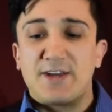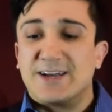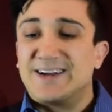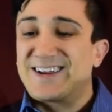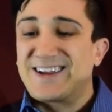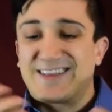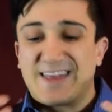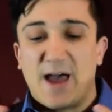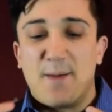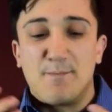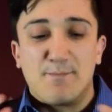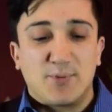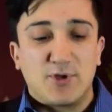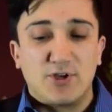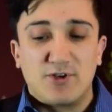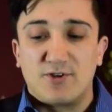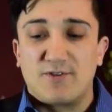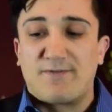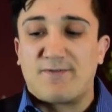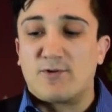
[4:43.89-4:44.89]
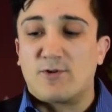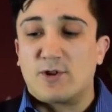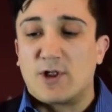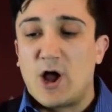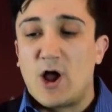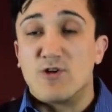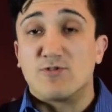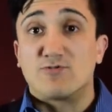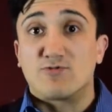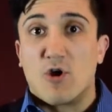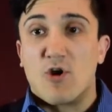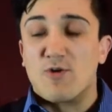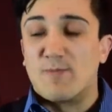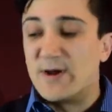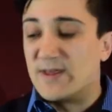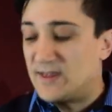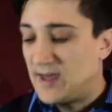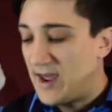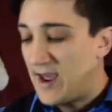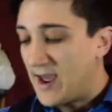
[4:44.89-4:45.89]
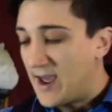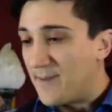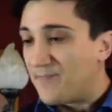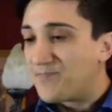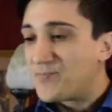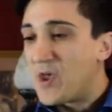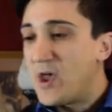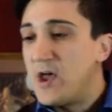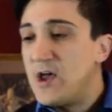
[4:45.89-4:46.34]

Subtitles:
You're going to get that beautiful aroma there.